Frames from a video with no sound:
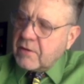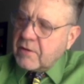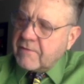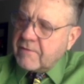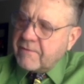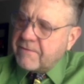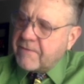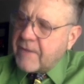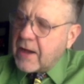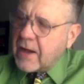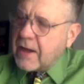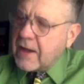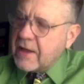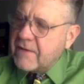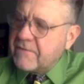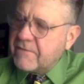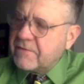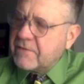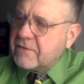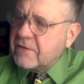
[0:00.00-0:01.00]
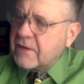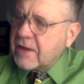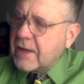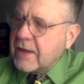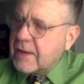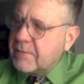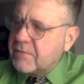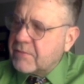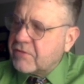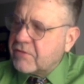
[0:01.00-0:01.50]
5
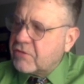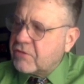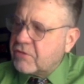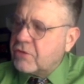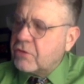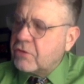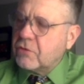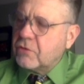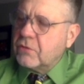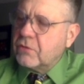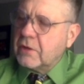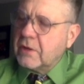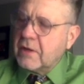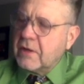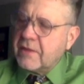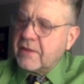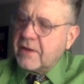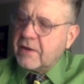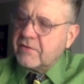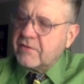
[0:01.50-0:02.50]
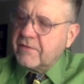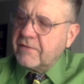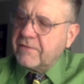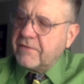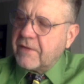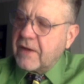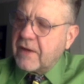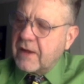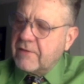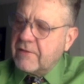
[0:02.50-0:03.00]
times 2. There's the
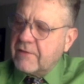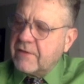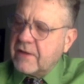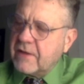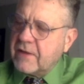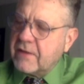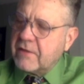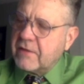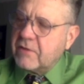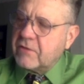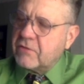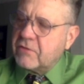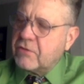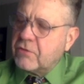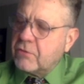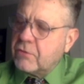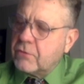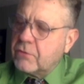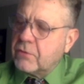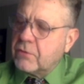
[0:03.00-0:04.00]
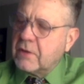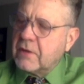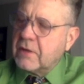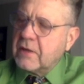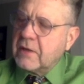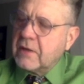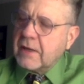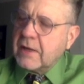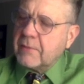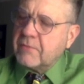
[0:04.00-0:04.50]
5, and the 2
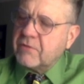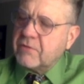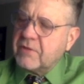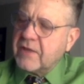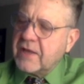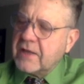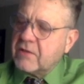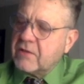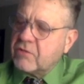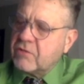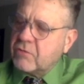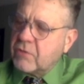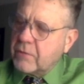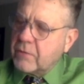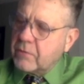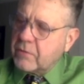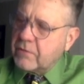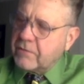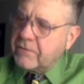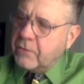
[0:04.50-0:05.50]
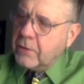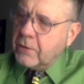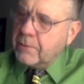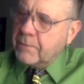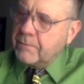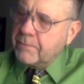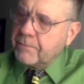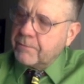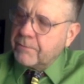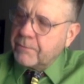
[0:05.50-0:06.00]
comes from taking the square root of 4,
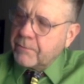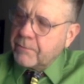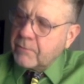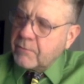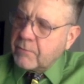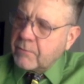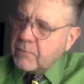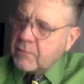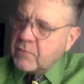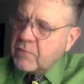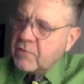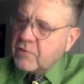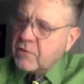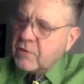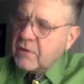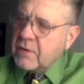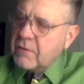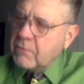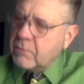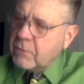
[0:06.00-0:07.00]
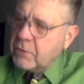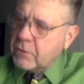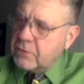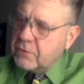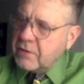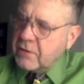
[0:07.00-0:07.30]
root